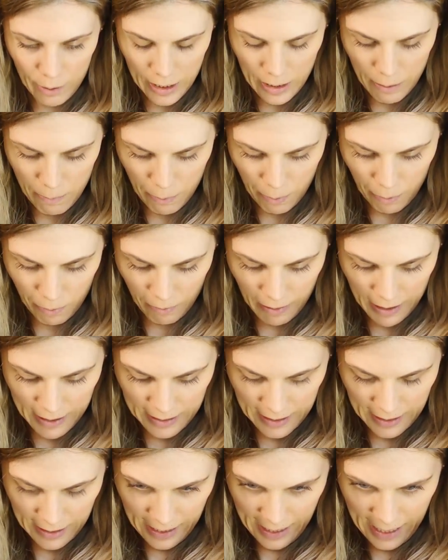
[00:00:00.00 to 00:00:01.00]
and then
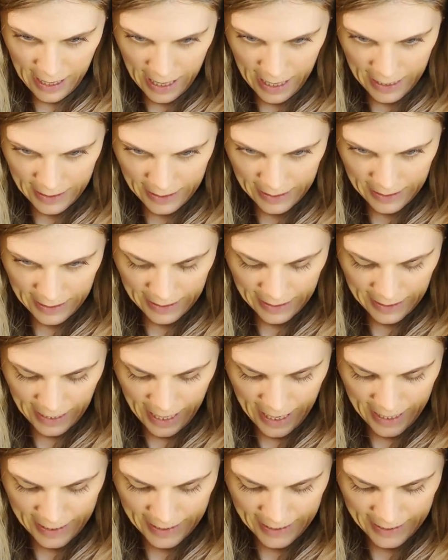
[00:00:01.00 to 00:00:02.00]
pressing the head
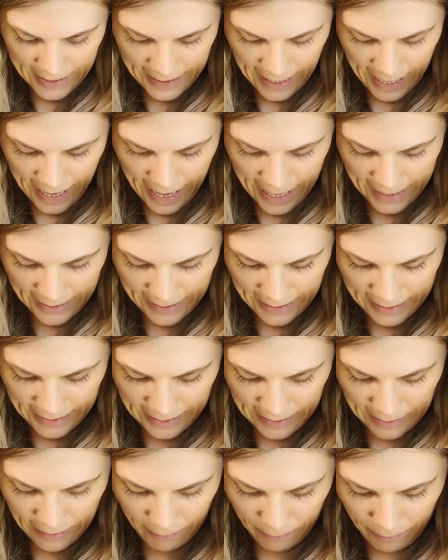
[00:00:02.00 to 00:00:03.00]
into the
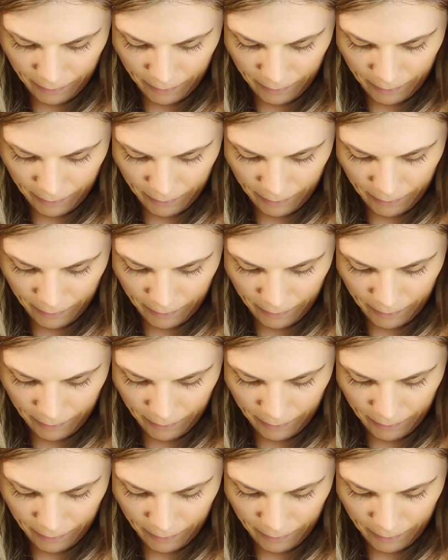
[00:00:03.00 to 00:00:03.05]
hands.